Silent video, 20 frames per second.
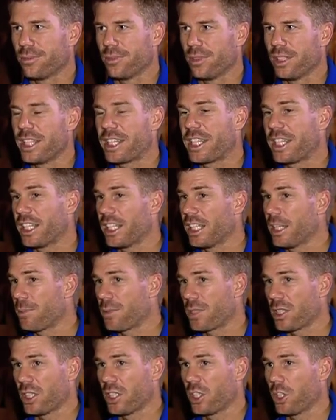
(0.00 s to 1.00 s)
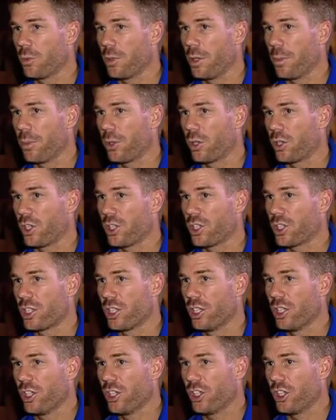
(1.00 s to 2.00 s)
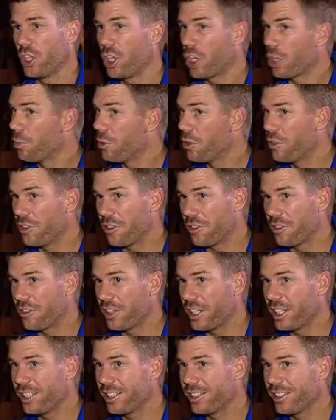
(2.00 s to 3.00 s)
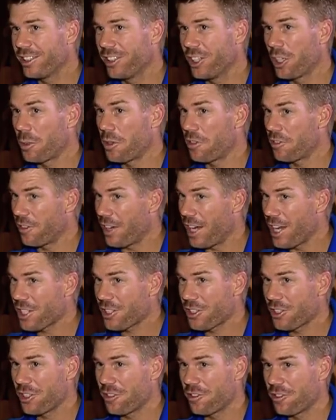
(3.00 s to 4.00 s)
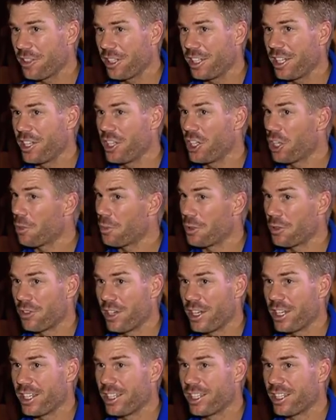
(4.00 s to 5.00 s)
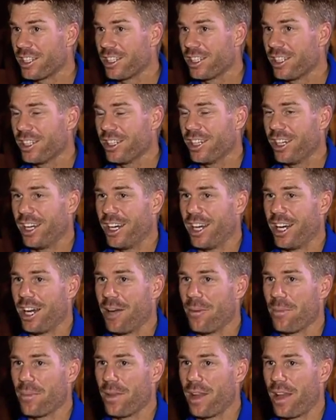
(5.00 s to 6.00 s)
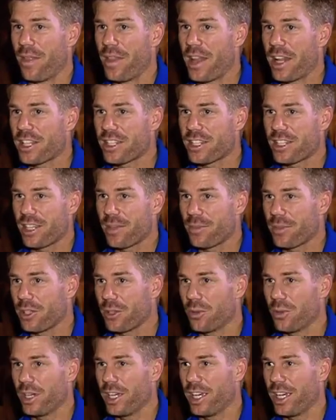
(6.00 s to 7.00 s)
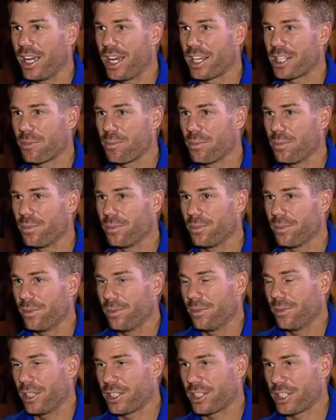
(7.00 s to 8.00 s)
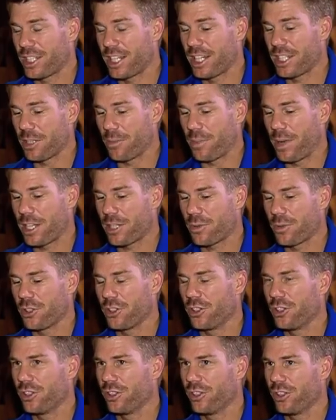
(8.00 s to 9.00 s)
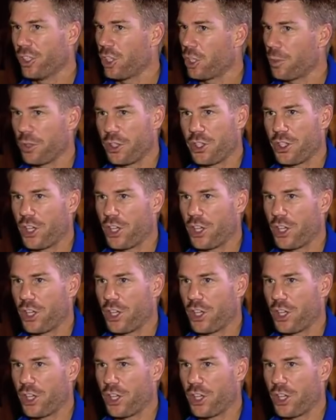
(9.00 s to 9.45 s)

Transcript: lick your lips a little bit, because you've got to move your feet, you've got to be fast on your feet, and you've got to be ready. And that's something where, as a batsman, you've got to be